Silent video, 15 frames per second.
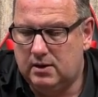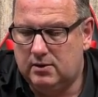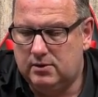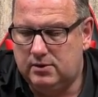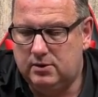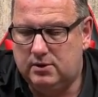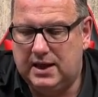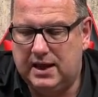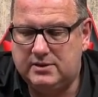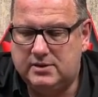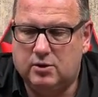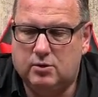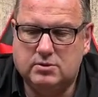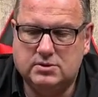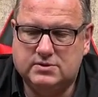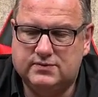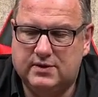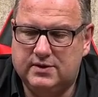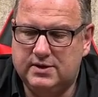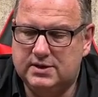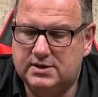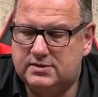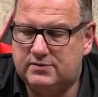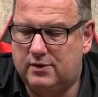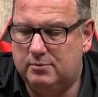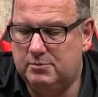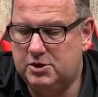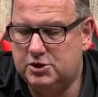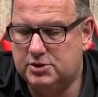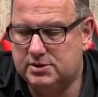You get tokens for this from
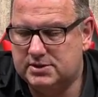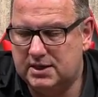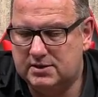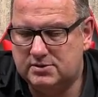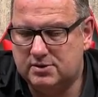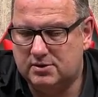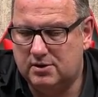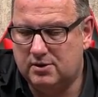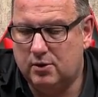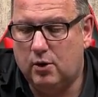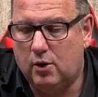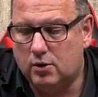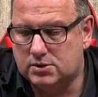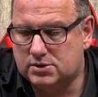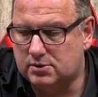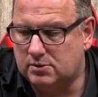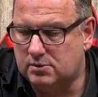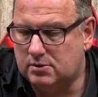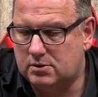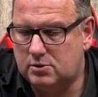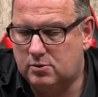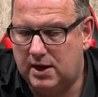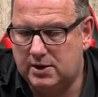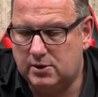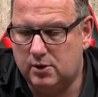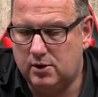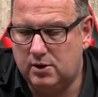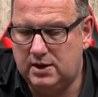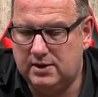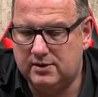missions and so on, also quite
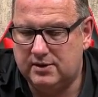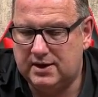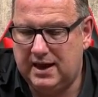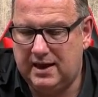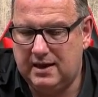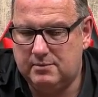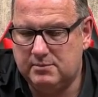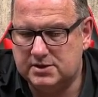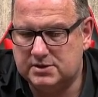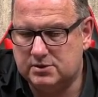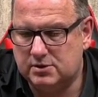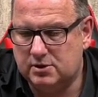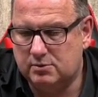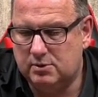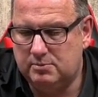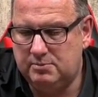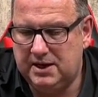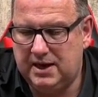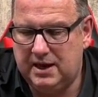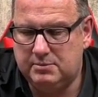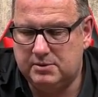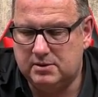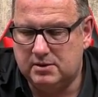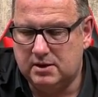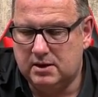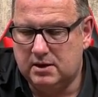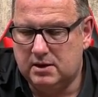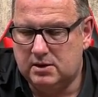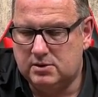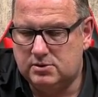early in the game, and so you will be able
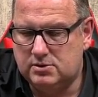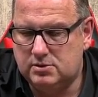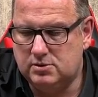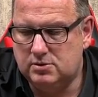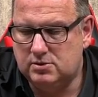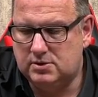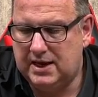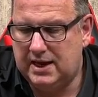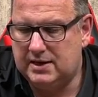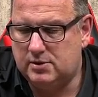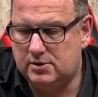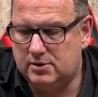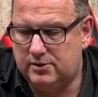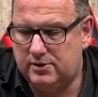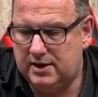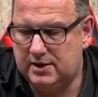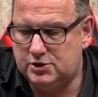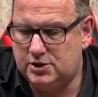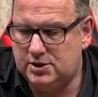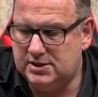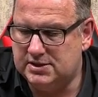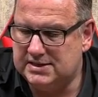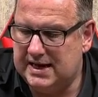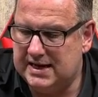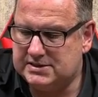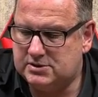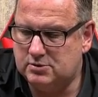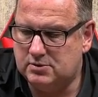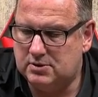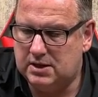to get her there. She is next
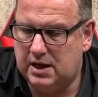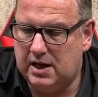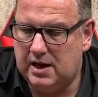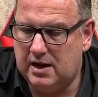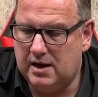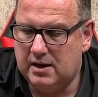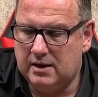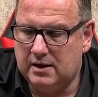to Kla,